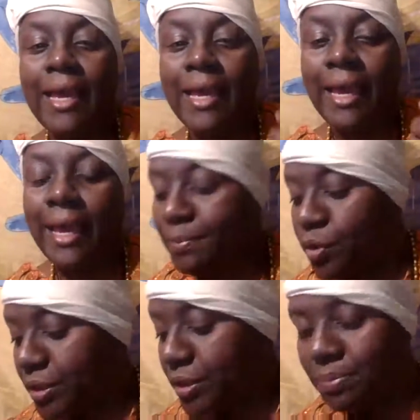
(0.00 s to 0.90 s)
am
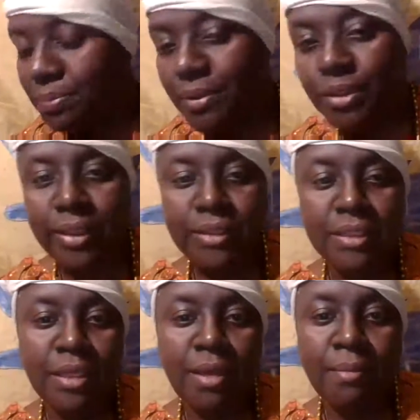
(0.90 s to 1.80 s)
going to be doing
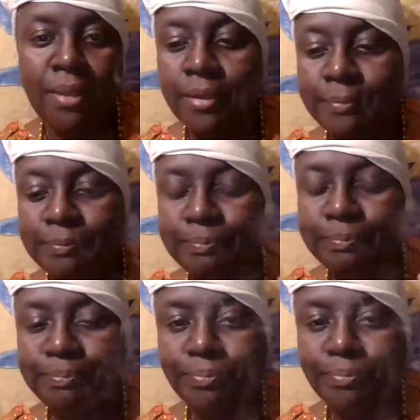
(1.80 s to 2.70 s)
some
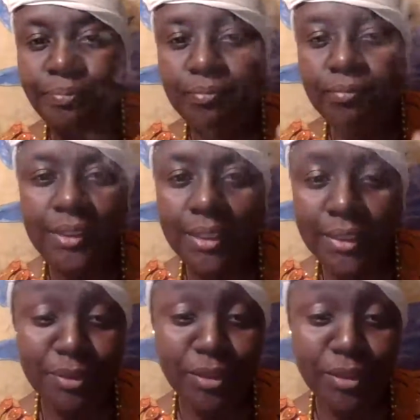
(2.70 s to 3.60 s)

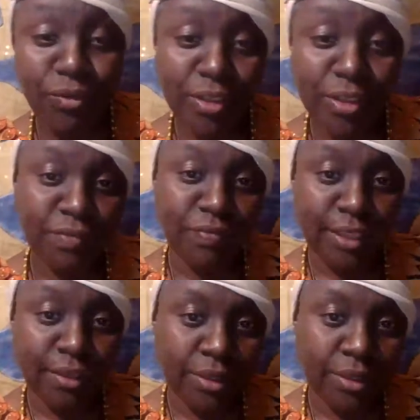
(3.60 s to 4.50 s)
demonstration
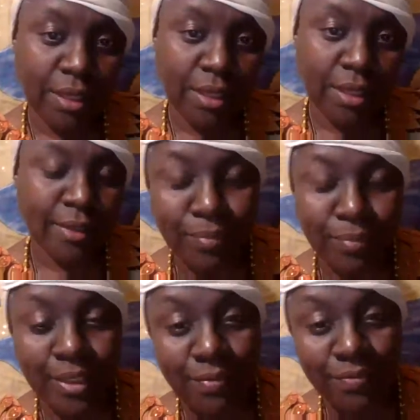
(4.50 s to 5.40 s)
videos. I'm gonna
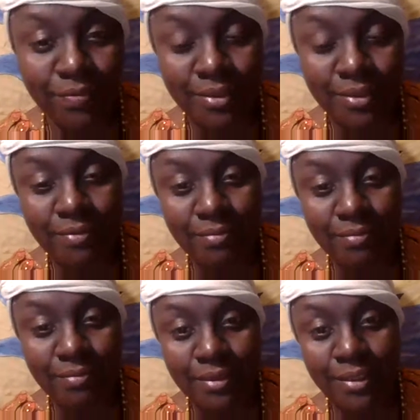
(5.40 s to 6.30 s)
have to
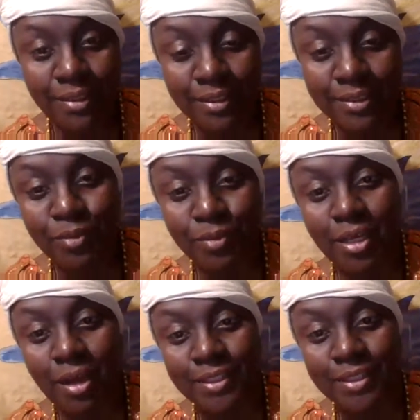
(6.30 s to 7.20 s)
get a test subject,
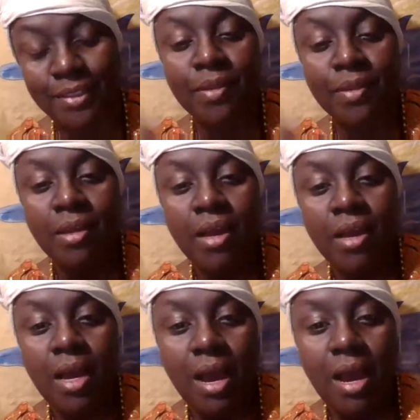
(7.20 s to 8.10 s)
obviously.
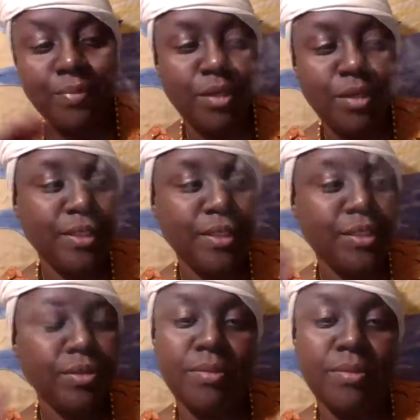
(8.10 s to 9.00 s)
I'm gonna be doing
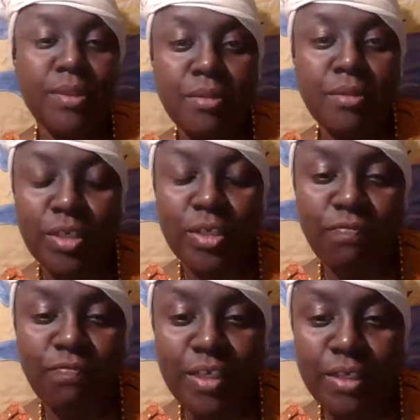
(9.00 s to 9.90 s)
some demonstration
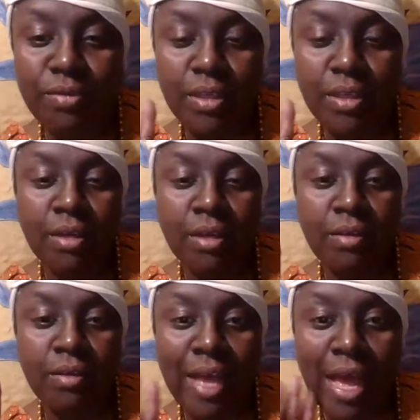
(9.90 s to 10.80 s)
videos
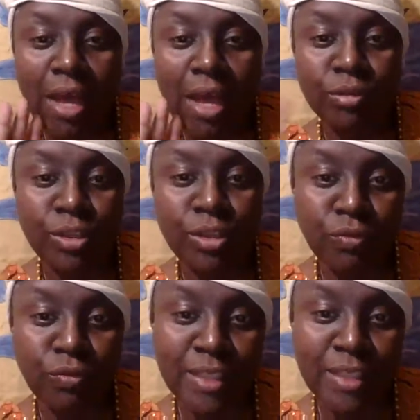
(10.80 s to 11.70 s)
of
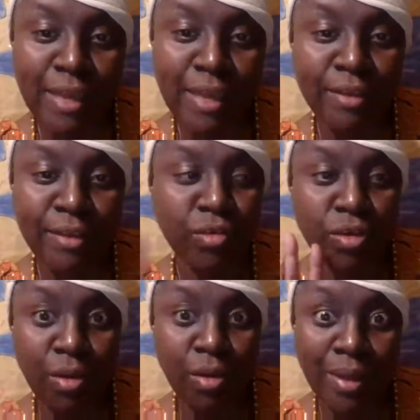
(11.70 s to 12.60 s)

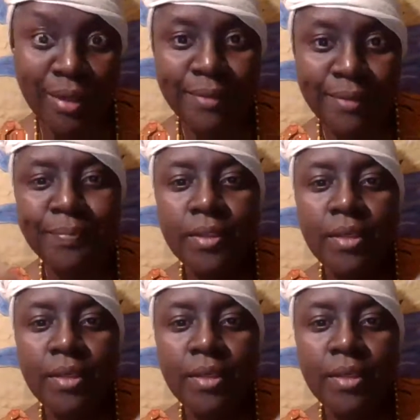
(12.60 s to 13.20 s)
how to